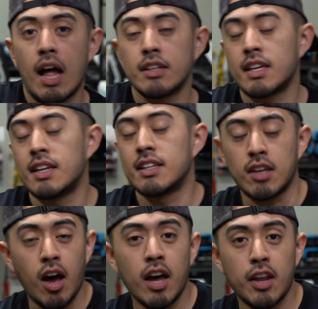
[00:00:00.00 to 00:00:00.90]
outside and it's
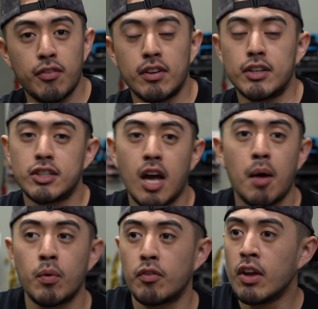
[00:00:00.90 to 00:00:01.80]
hot, if you're in the
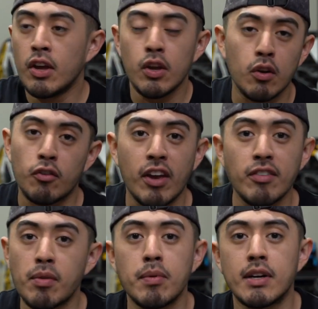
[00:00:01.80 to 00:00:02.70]
shop with,
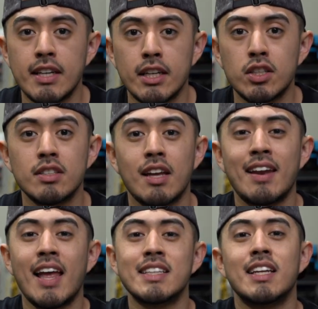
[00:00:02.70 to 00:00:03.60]
favorable conditions,
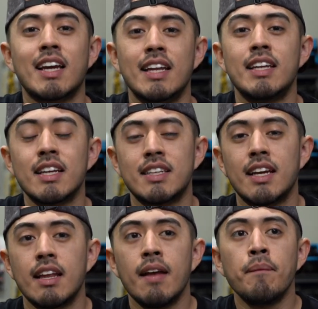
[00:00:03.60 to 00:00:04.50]
that's gonna kind of
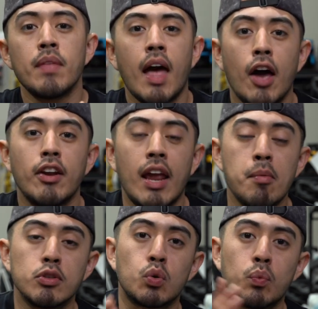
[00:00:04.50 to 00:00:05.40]
dictate how you're
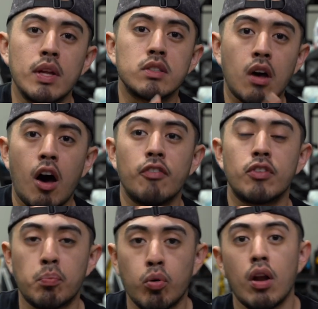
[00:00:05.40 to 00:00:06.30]
able to rinse off
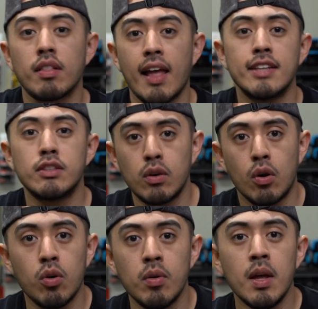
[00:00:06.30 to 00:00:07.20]
the product as you
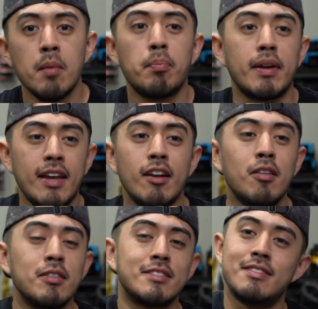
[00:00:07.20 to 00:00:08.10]
go. But
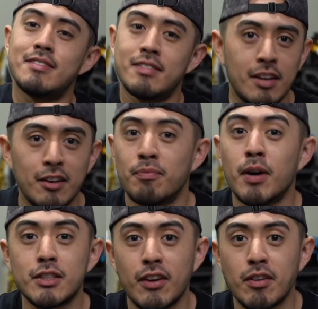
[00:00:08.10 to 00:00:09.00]
here, in
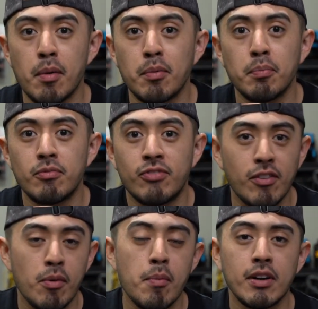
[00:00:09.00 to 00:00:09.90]
much
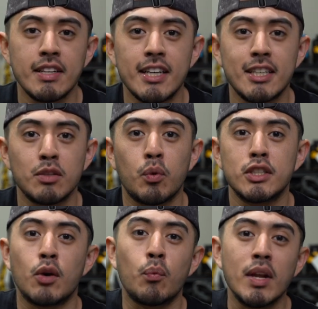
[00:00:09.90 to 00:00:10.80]
favorable conditions, we're
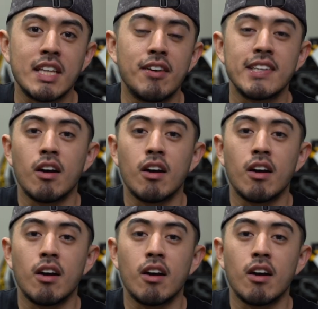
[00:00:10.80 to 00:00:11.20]
just gonna rinse everything